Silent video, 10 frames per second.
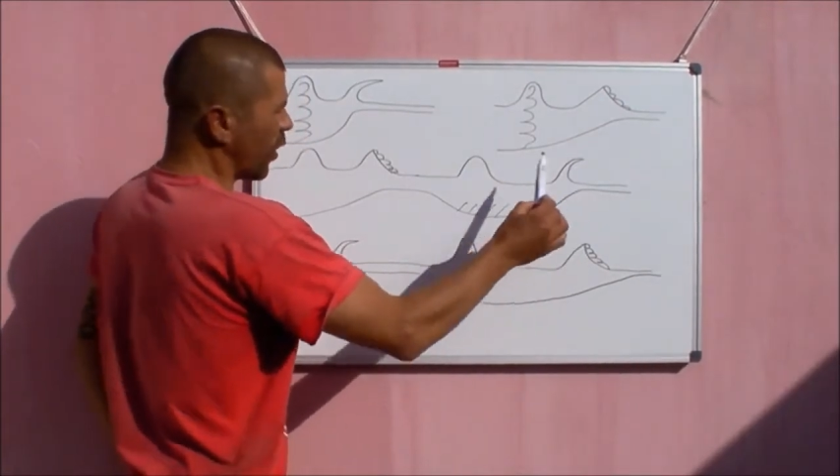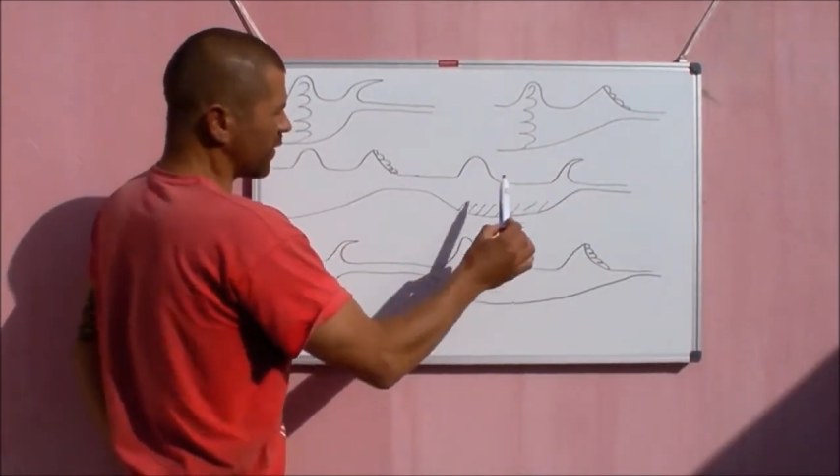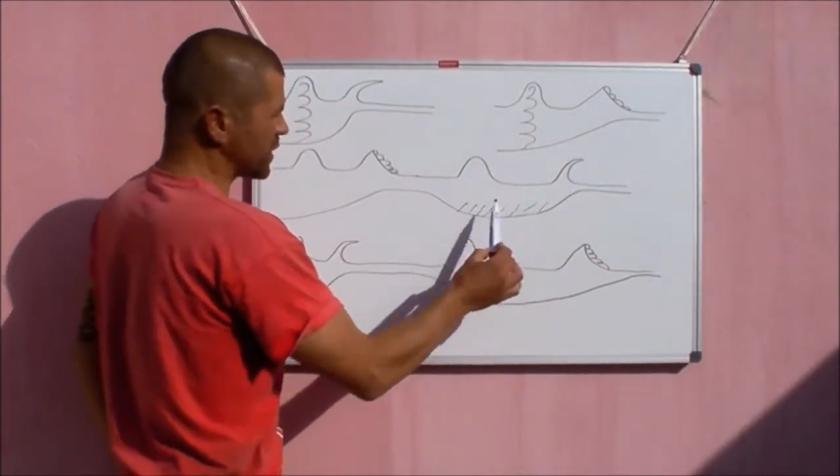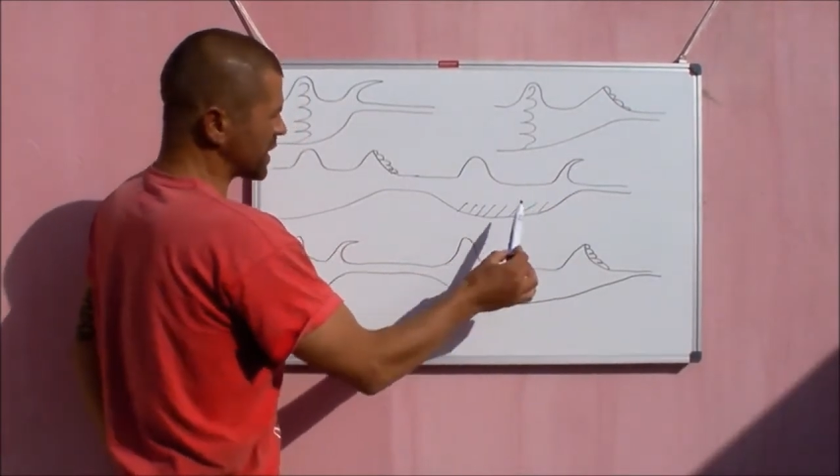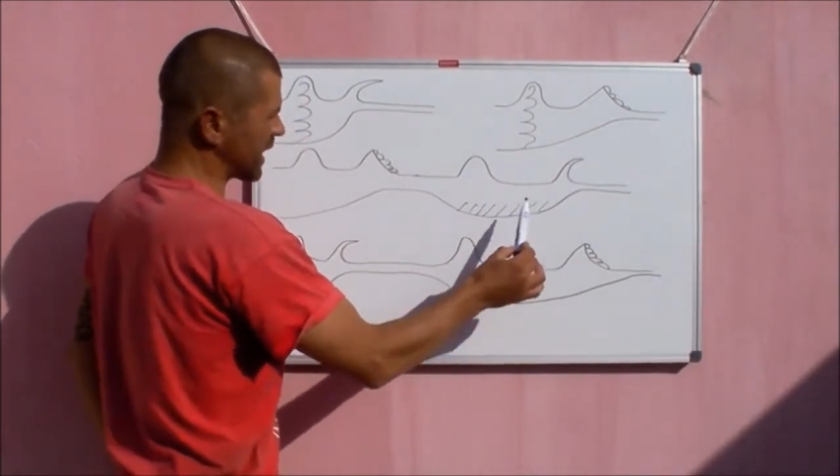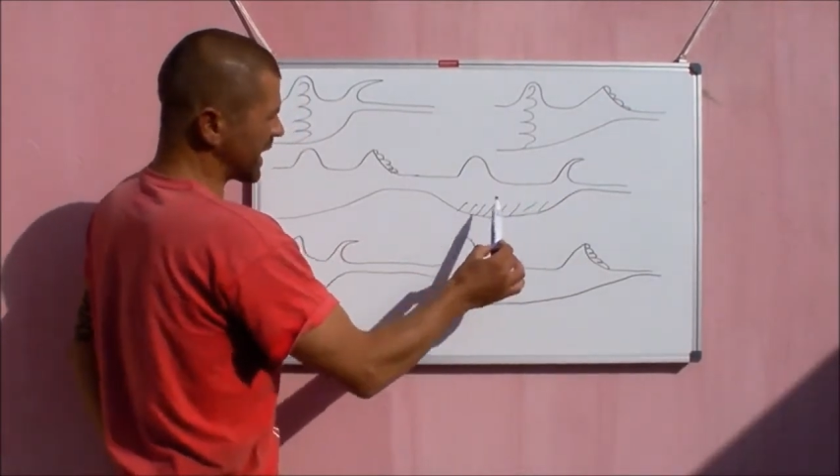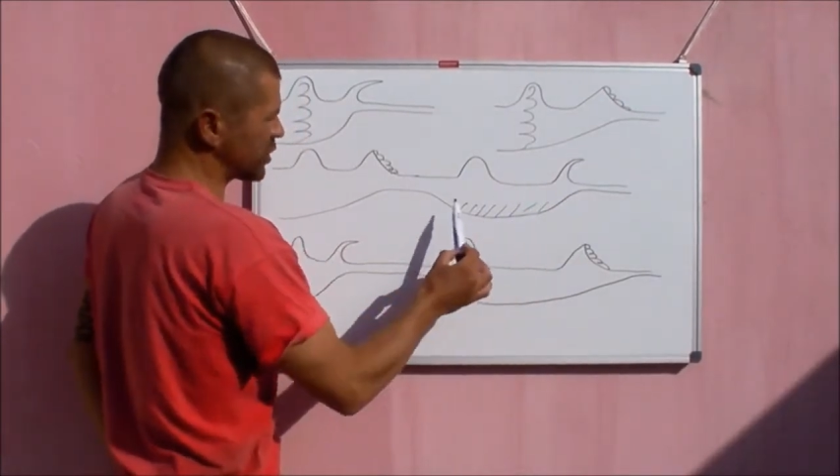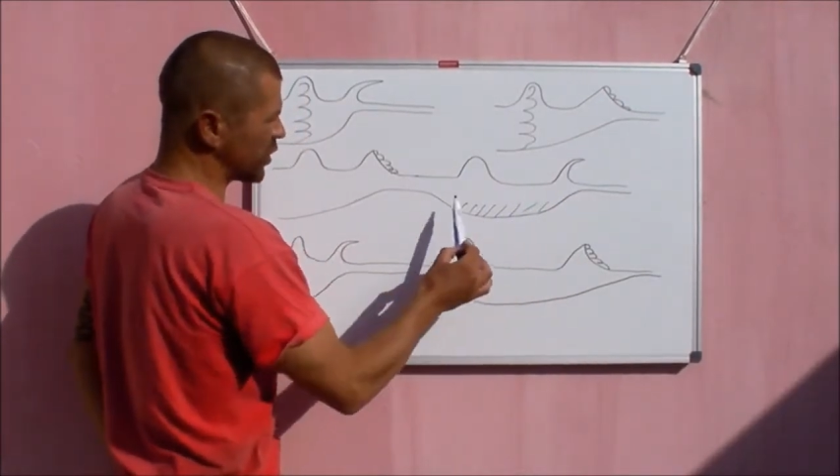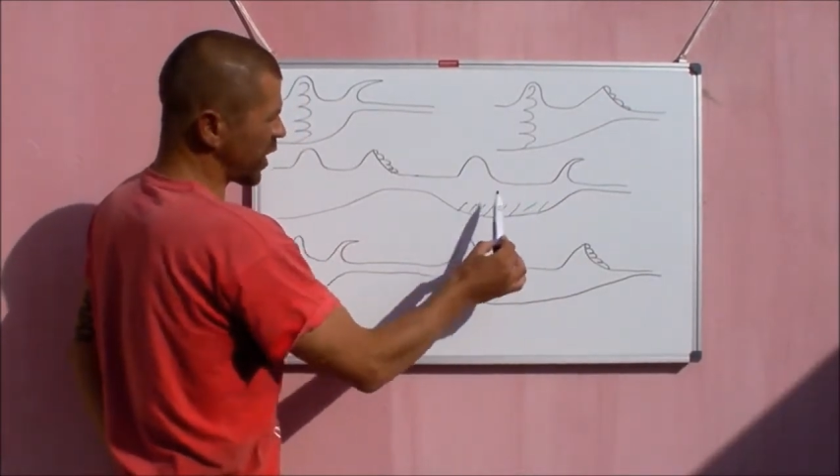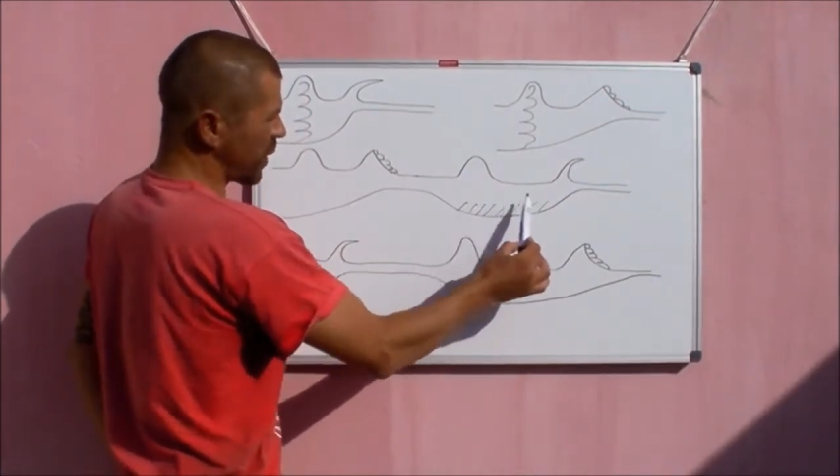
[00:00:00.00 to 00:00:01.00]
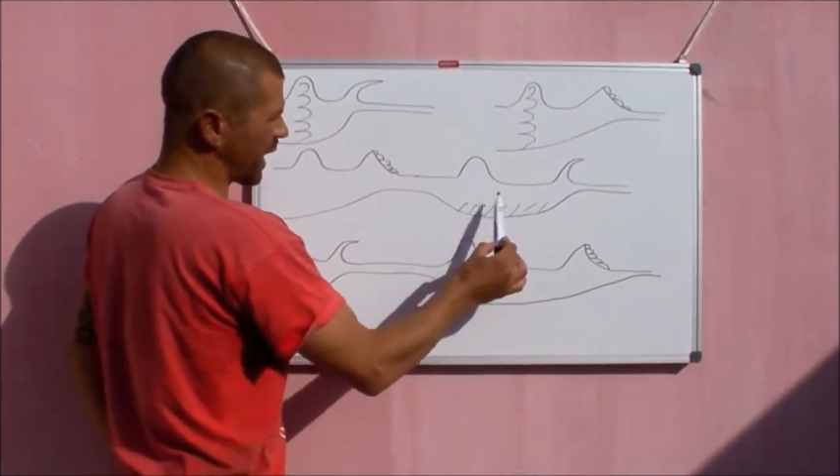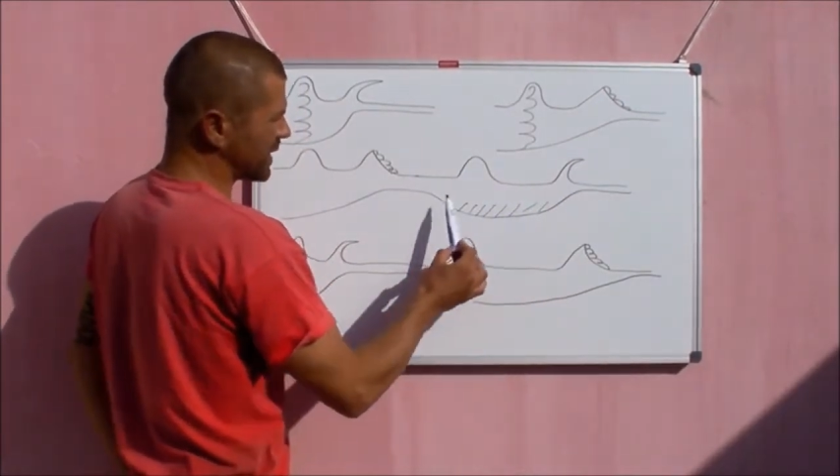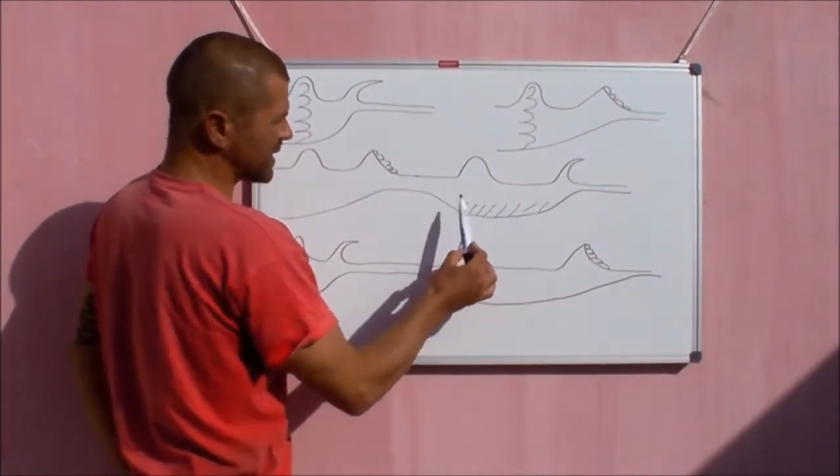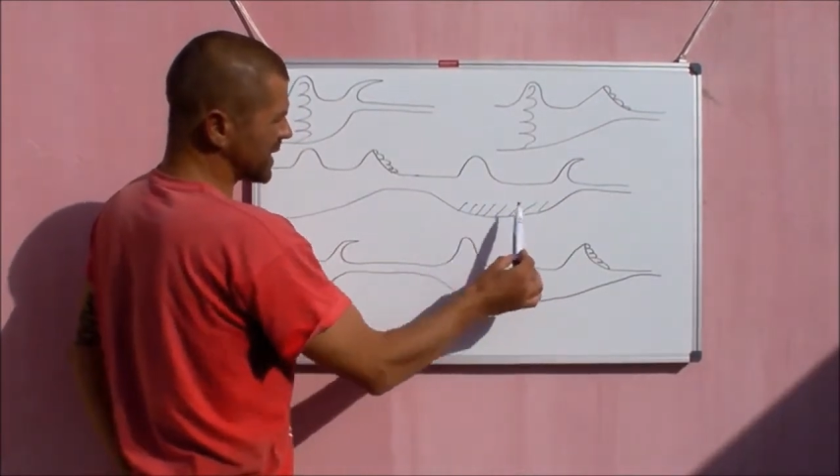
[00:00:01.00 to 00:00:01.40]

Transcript: all of a sudden as you come out